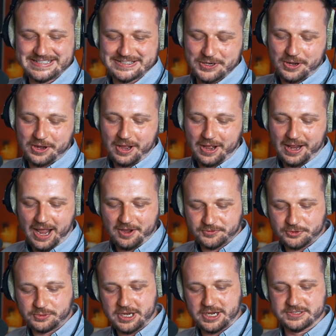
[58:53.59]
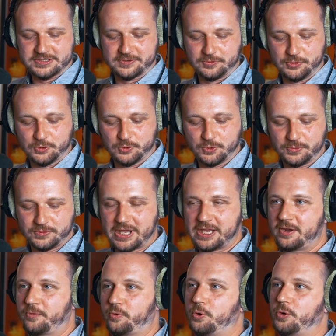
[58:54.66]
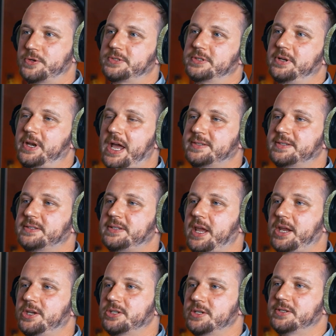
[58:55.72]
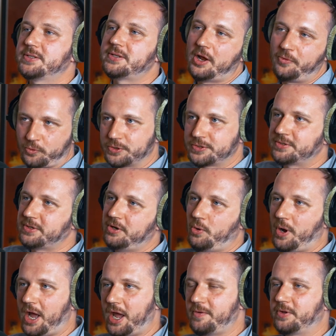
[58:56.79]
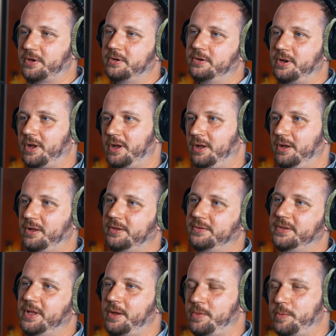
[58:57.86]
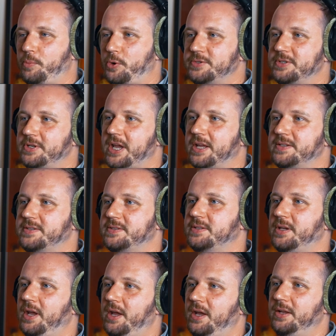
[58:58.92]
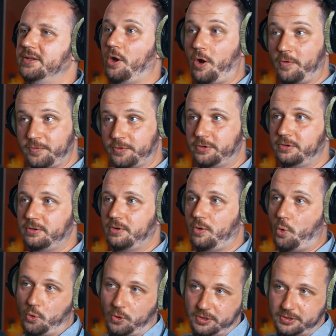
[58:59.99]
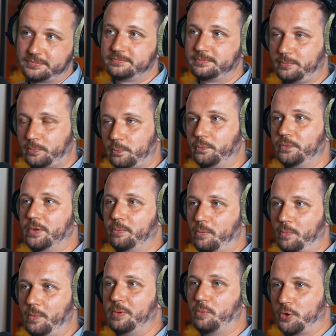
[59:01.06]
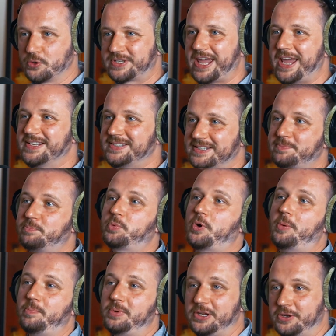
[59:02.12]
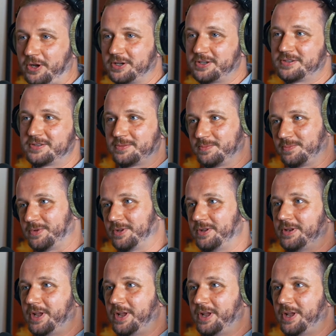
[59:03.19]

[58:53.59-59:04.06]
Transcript: So after the interview, then of course the last stage is, of course, you either uh, the the person gets the offer or the, in most cases probably not no?